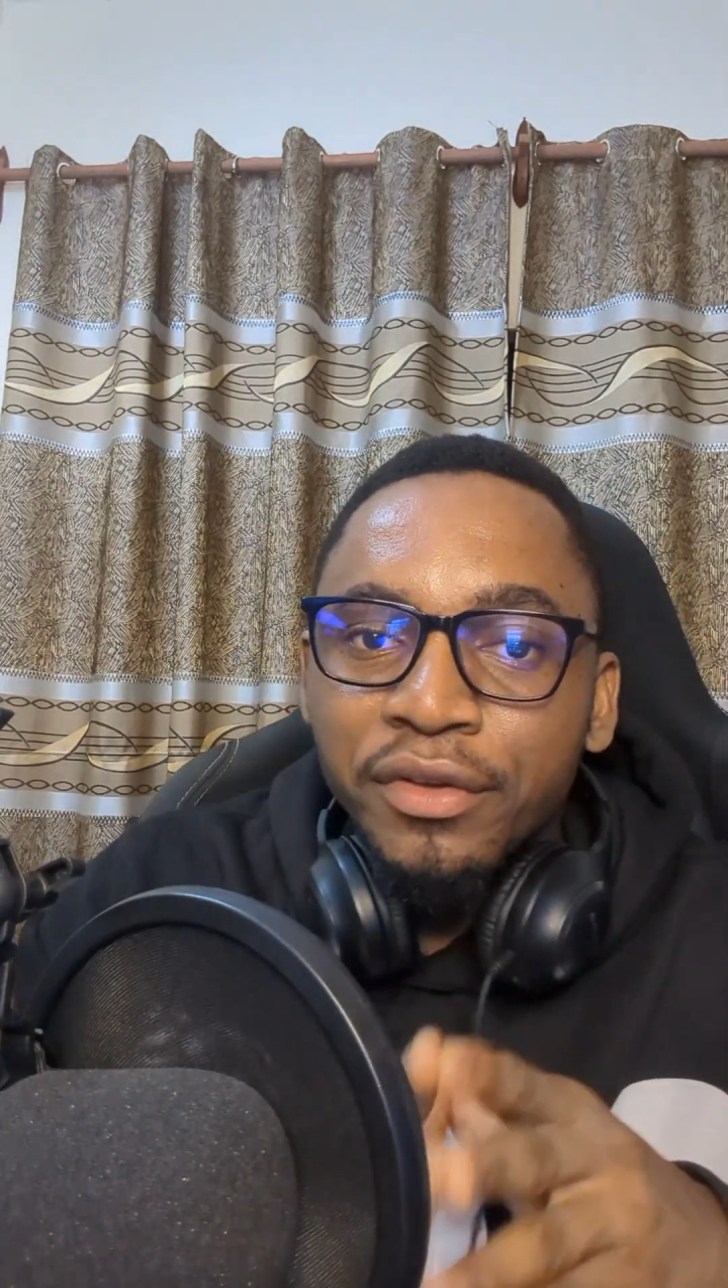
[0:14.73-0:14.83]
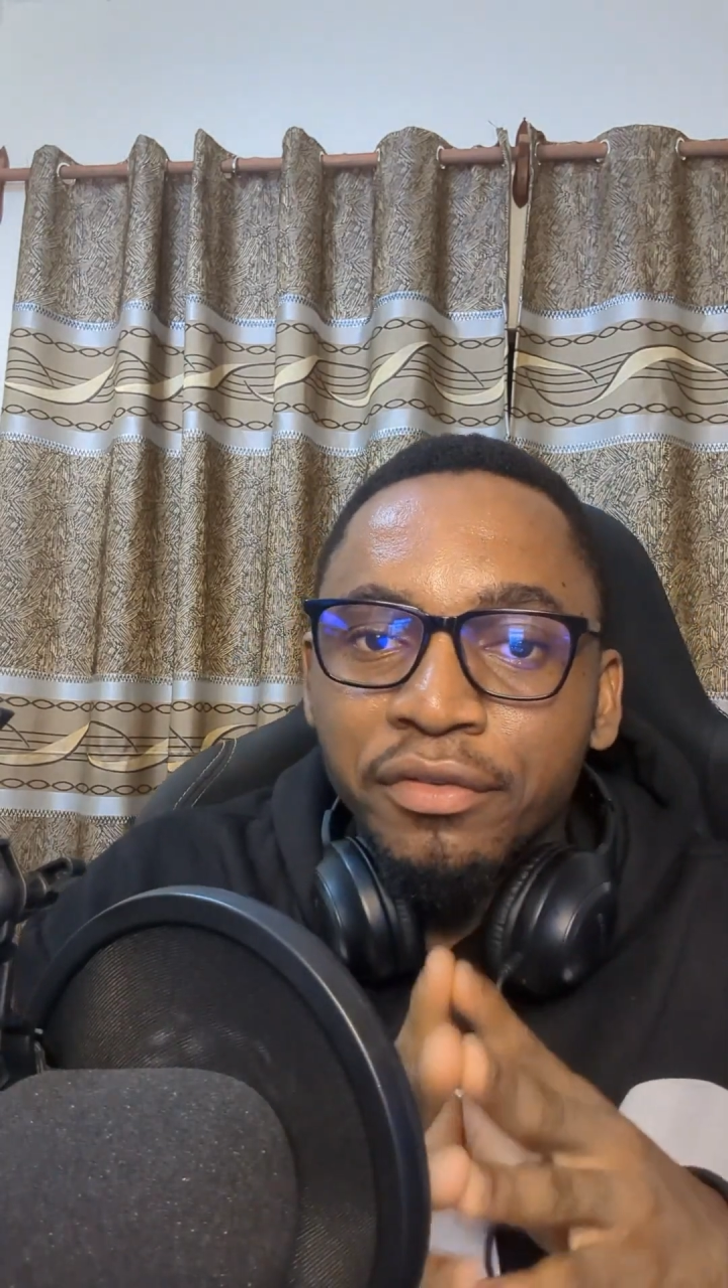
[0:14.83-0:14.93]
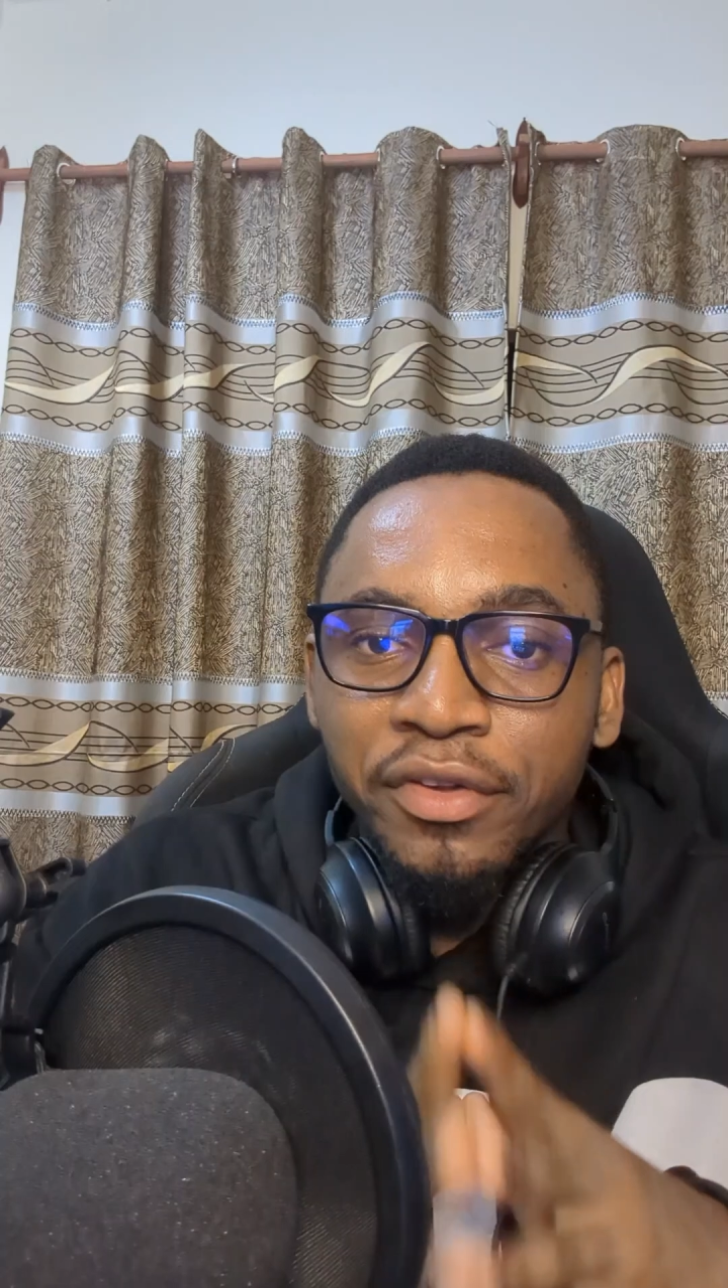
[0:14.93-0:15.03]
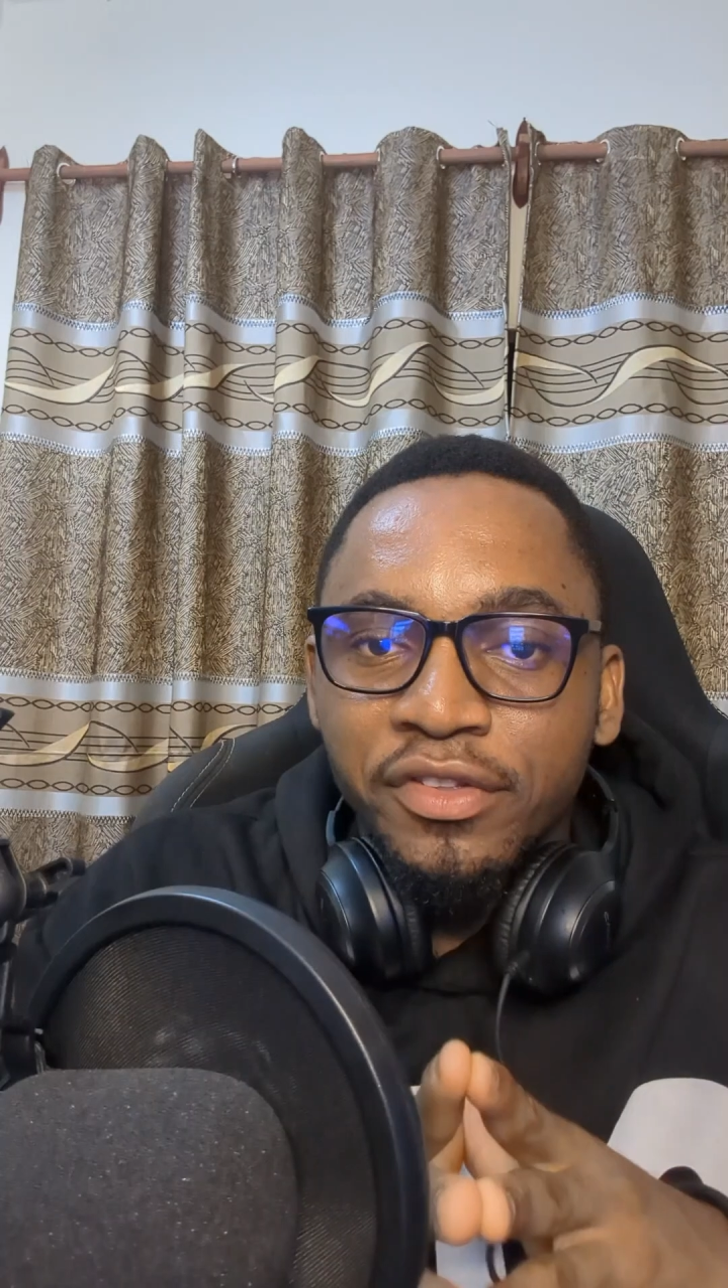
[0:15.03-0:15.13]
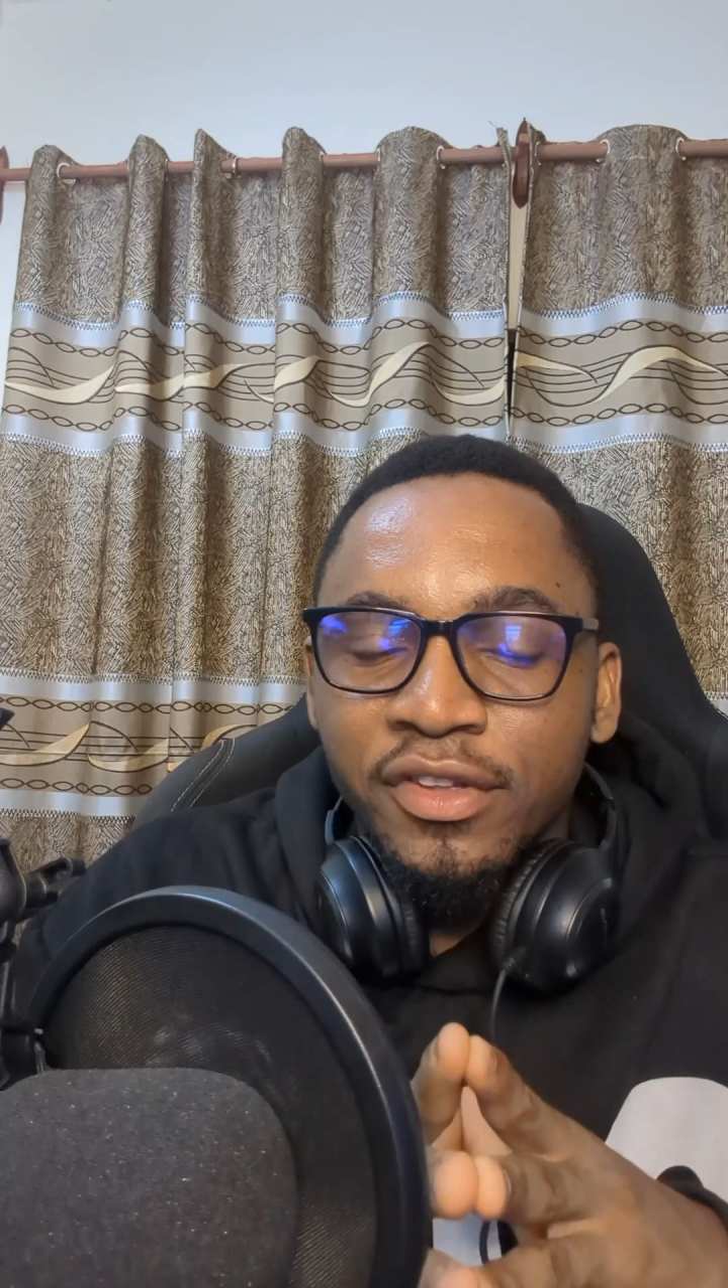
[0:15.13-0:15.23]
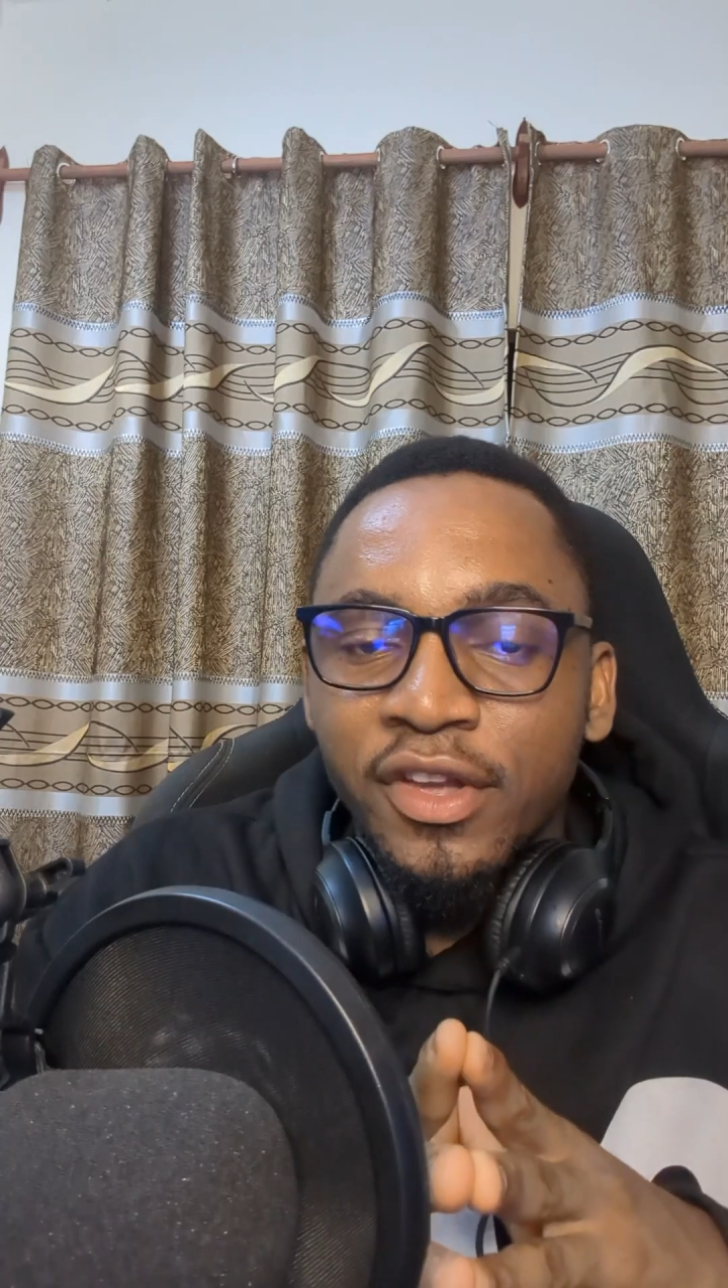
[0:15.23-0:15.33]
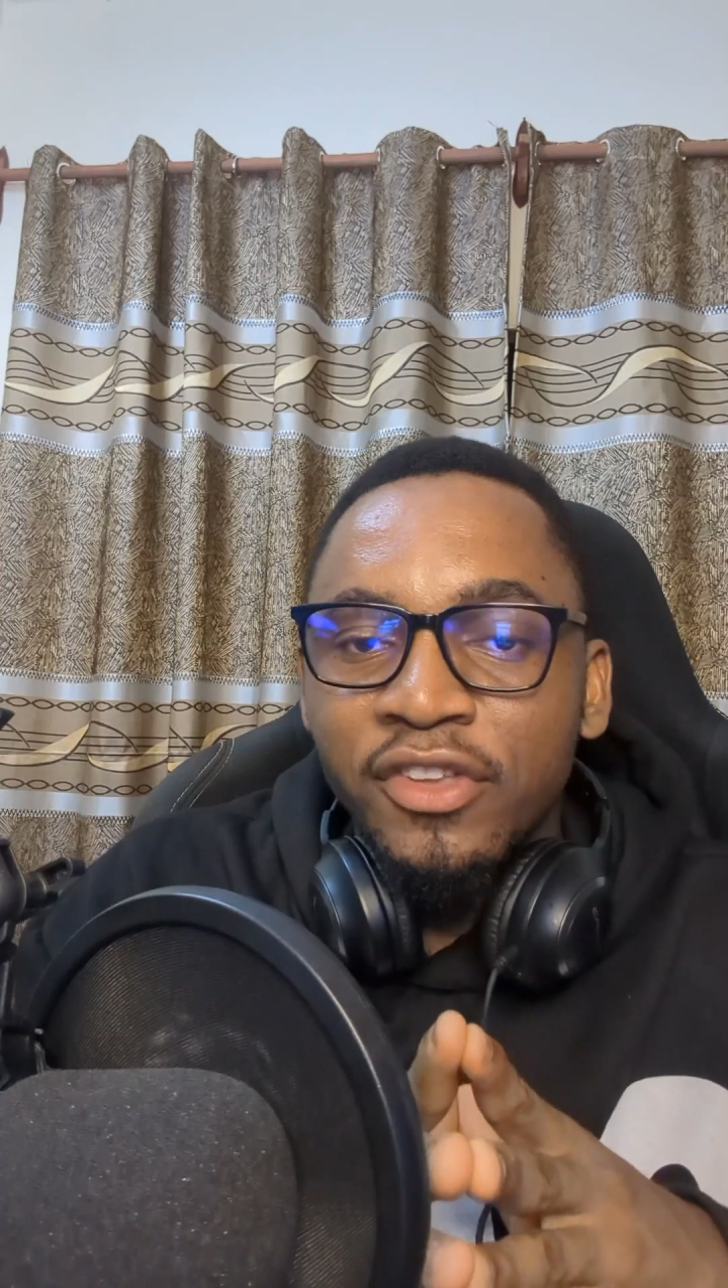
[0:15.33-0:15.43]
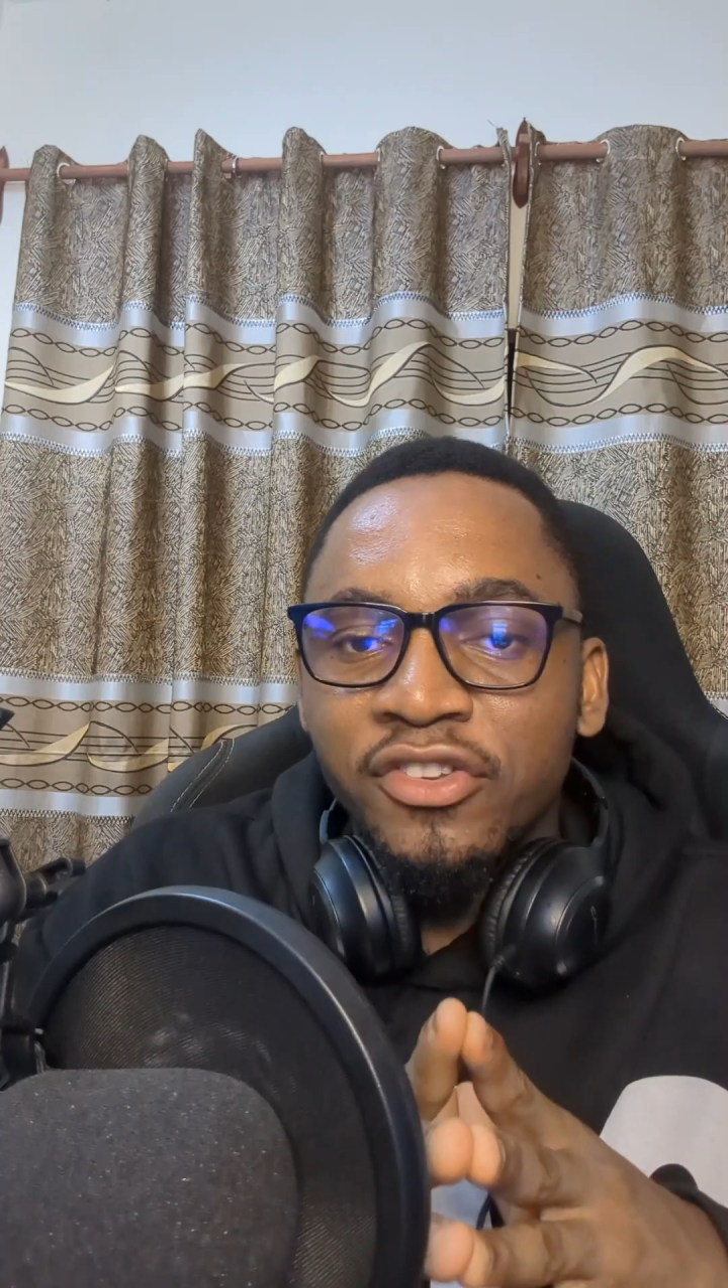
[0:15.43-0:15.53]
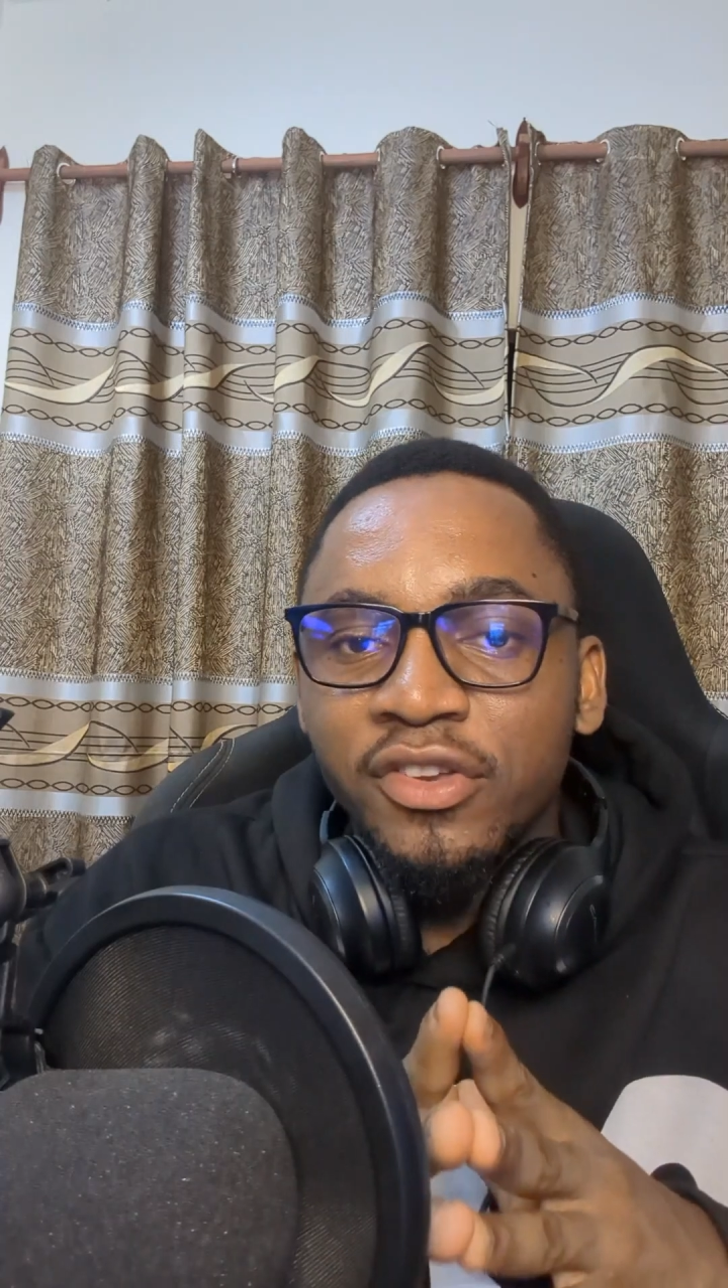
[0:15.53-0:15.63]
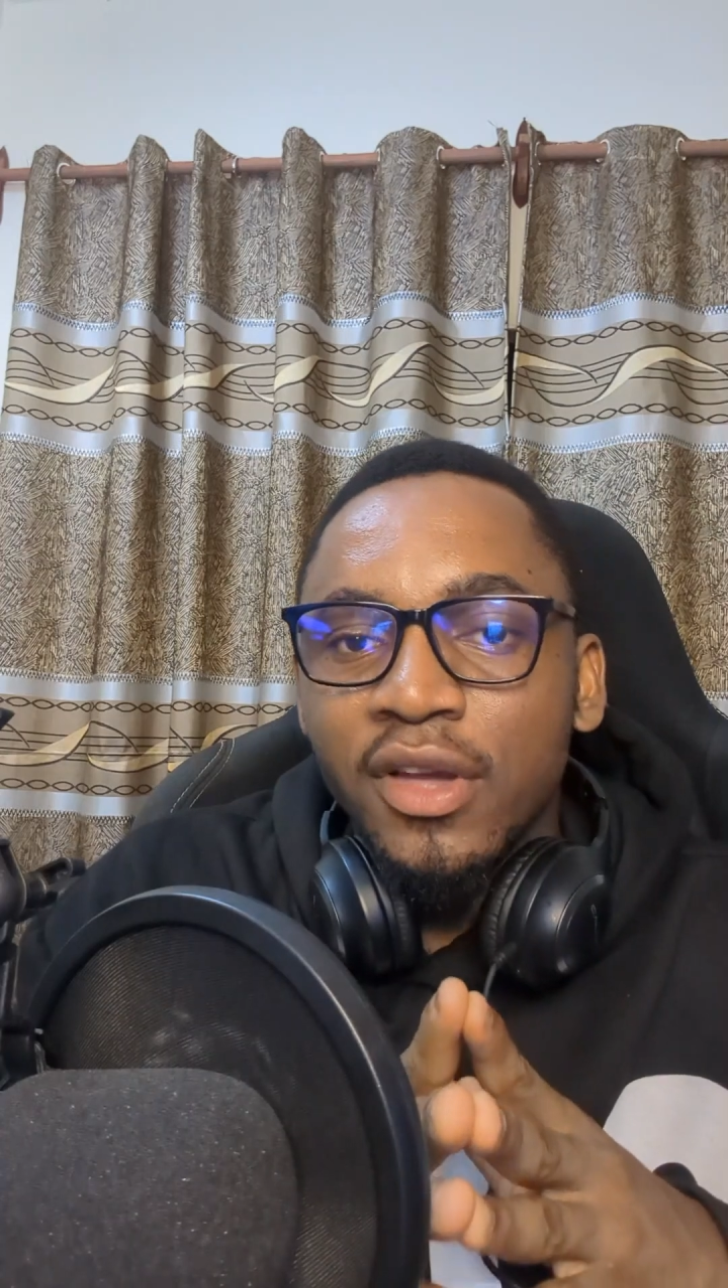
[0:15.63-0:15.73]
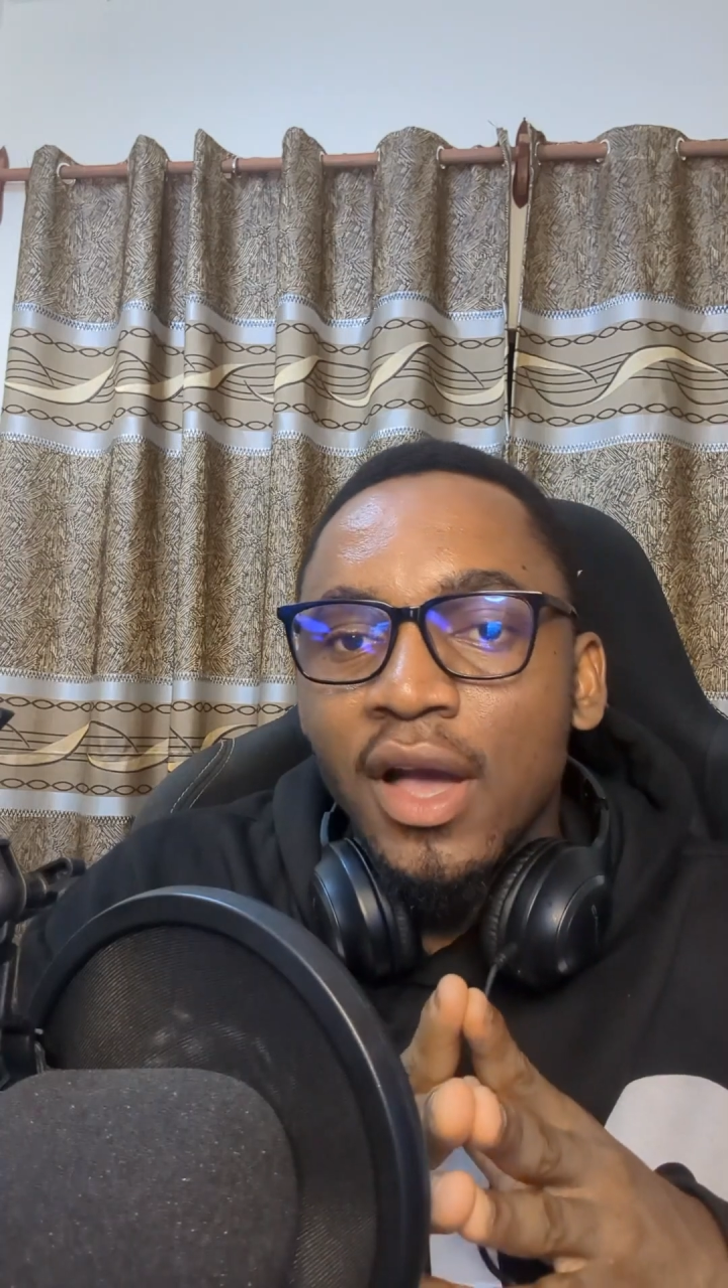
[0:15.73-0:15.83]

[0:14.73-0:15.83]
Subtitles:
of research